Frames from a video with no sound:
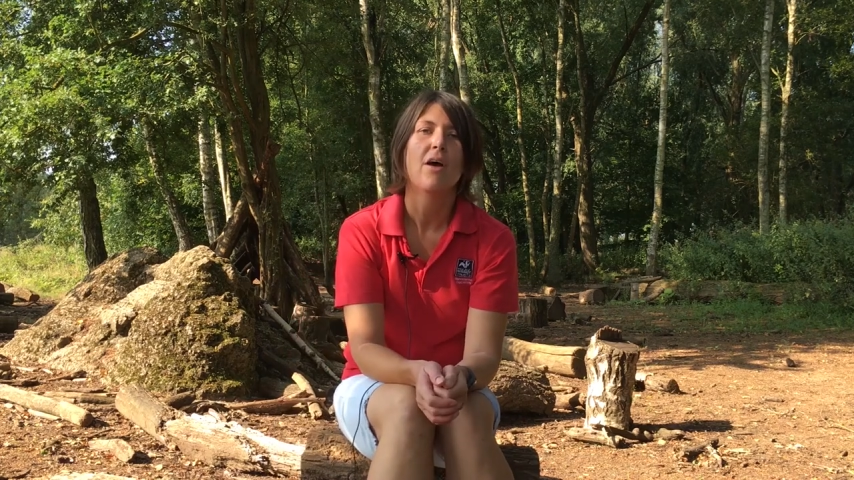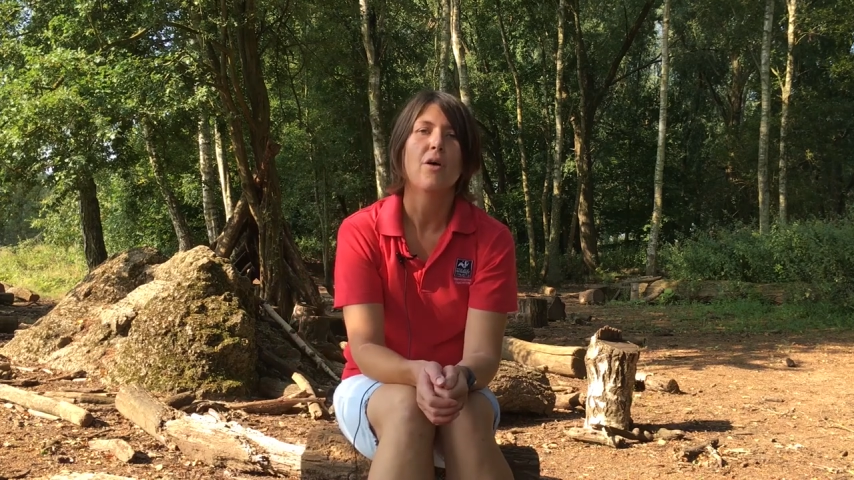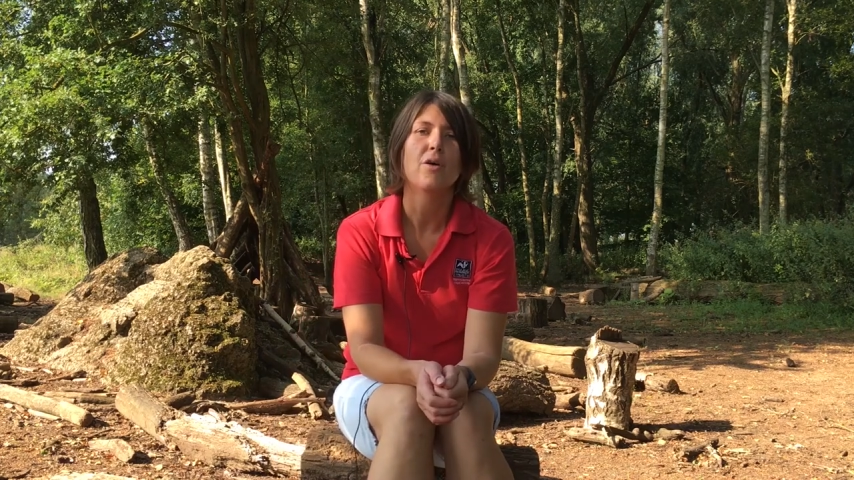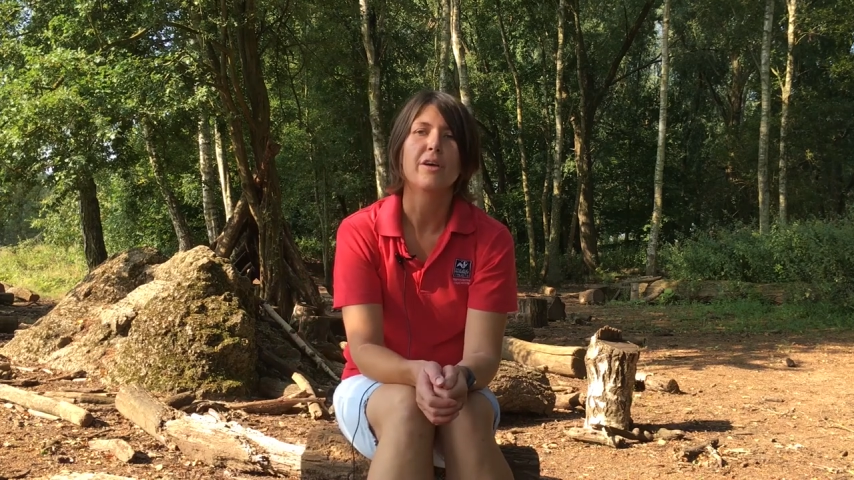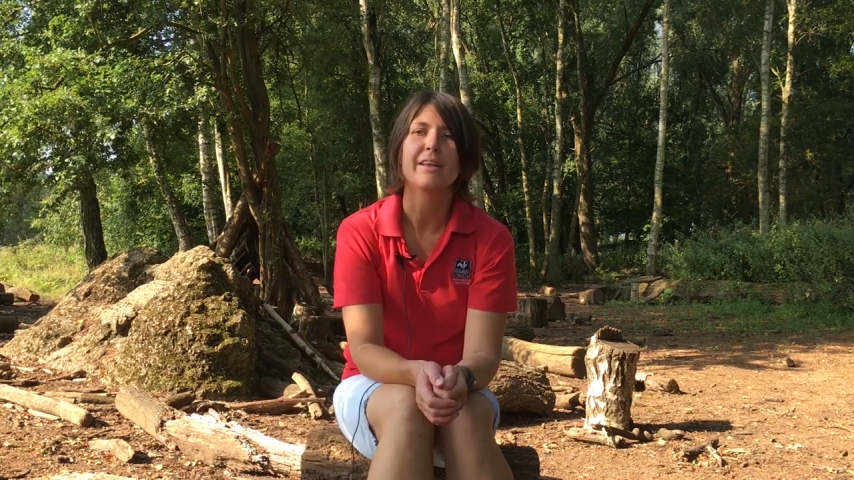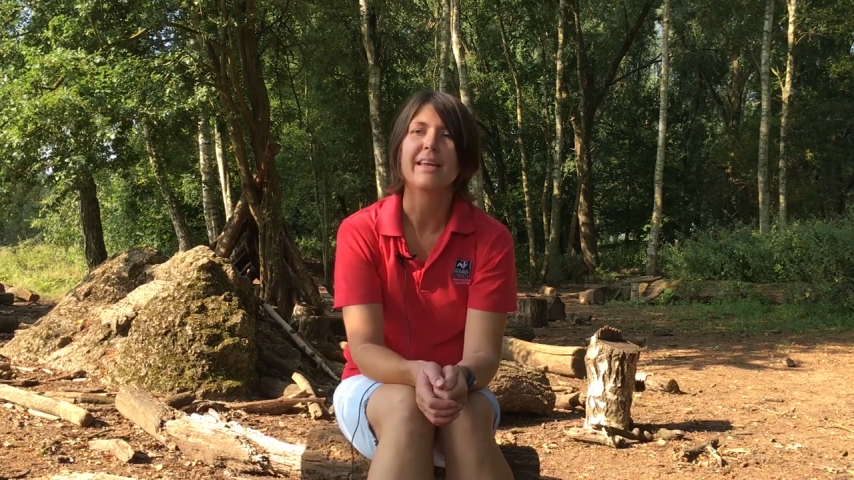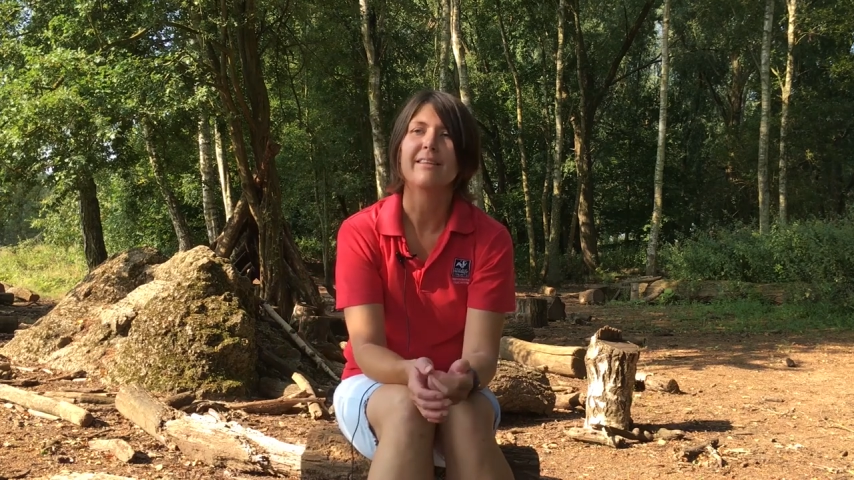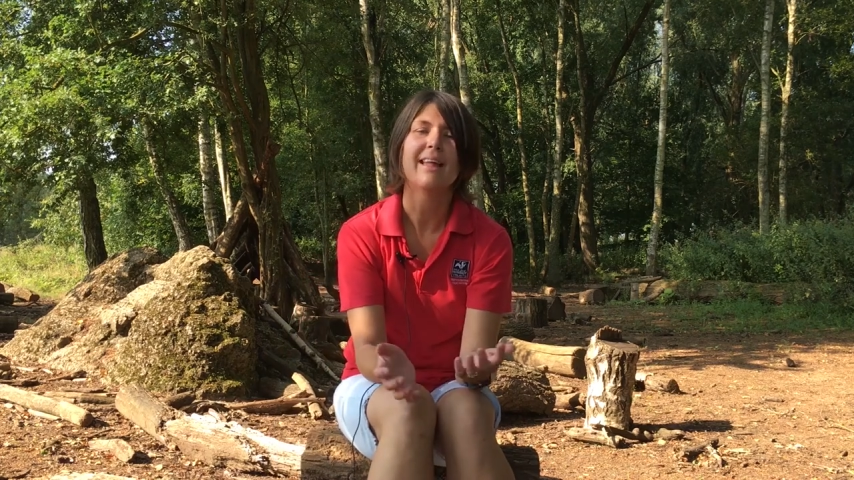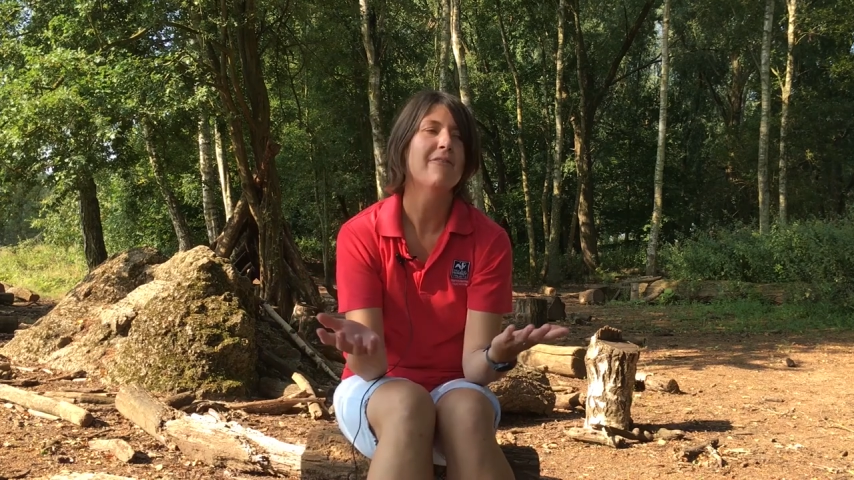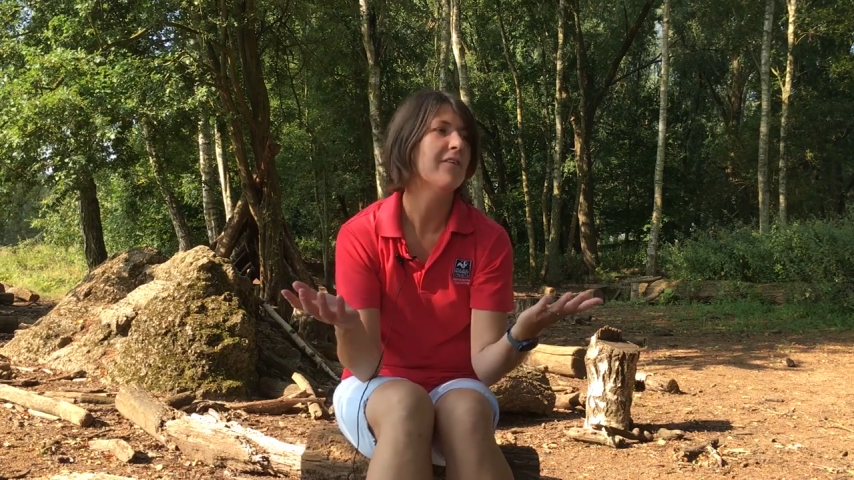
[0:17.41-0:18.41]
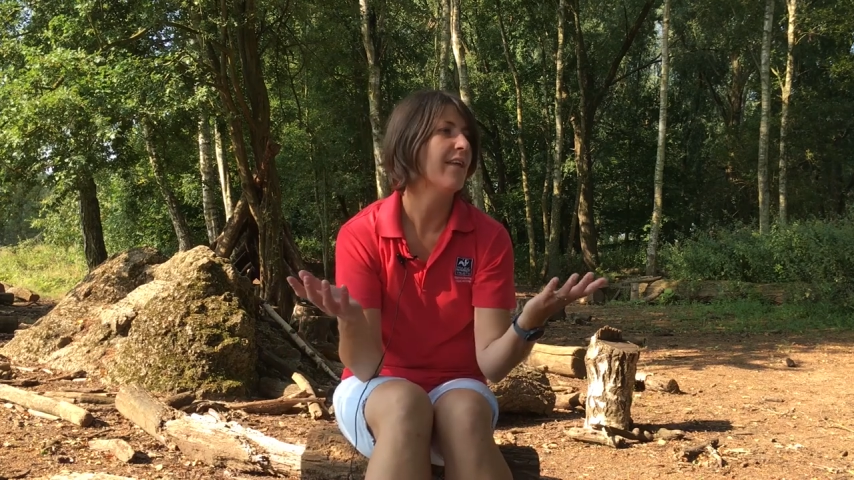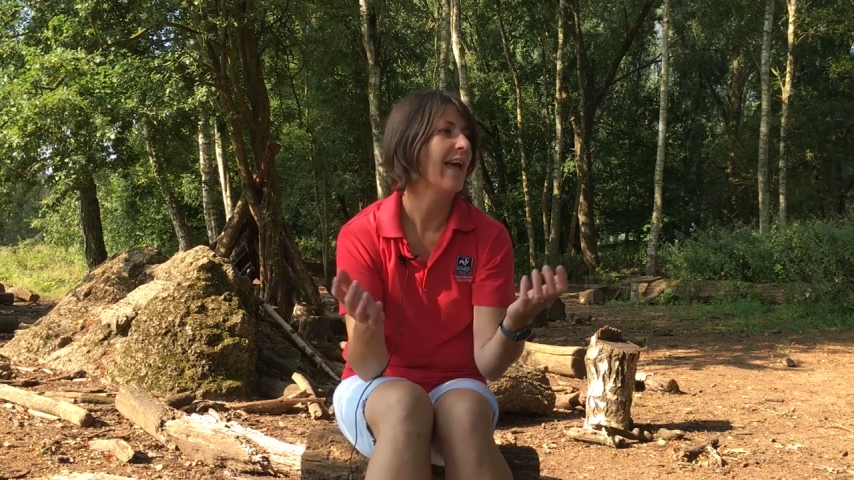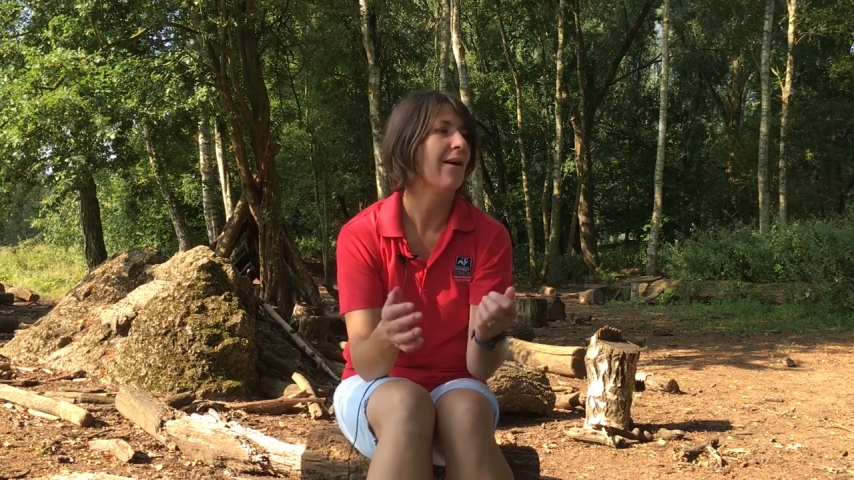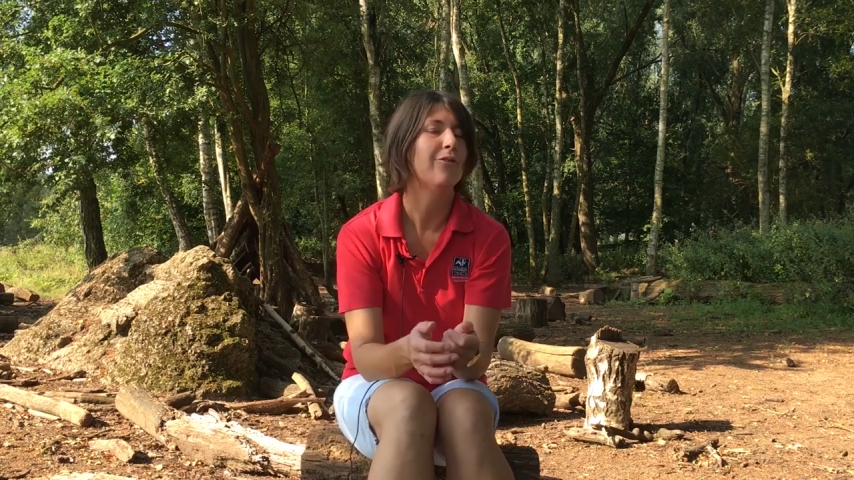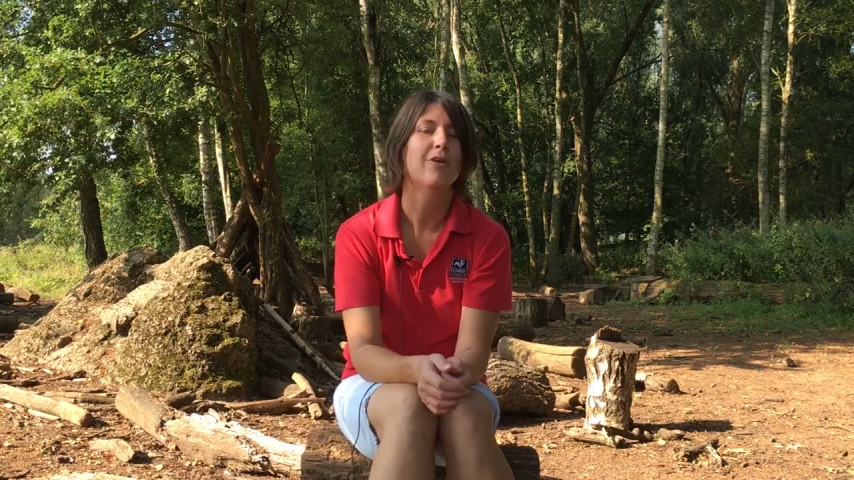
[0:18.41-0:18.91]
All you need is everything
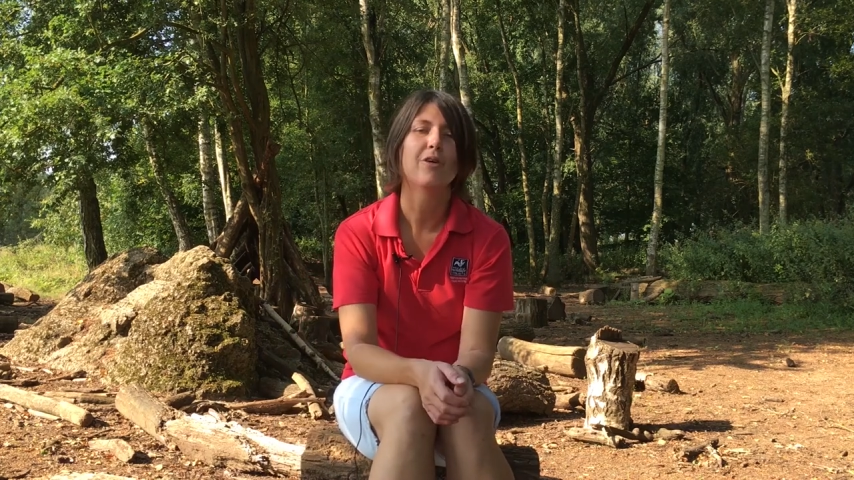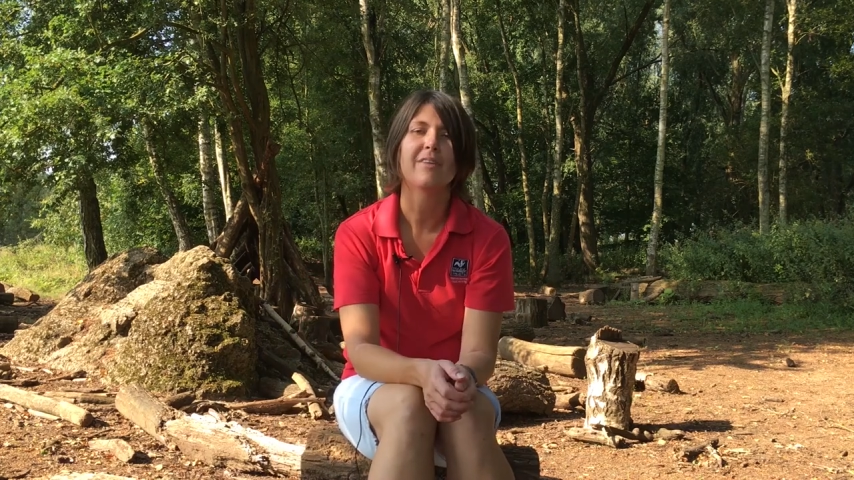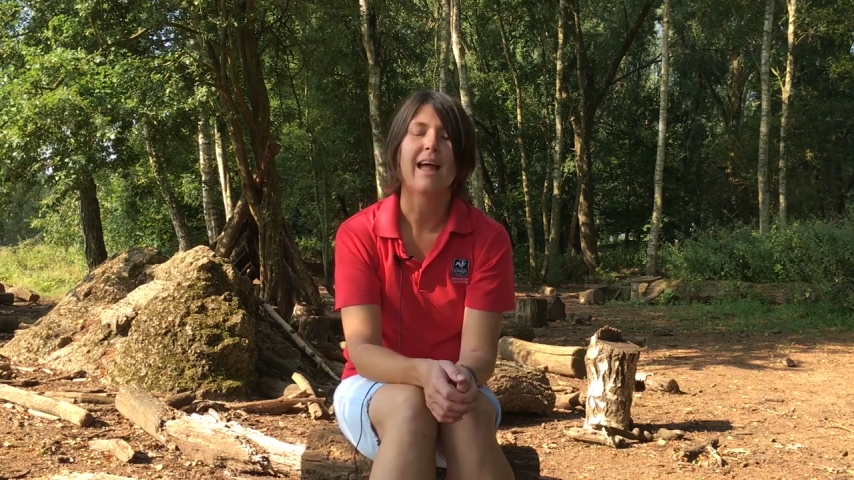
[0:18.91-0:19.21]
outdoors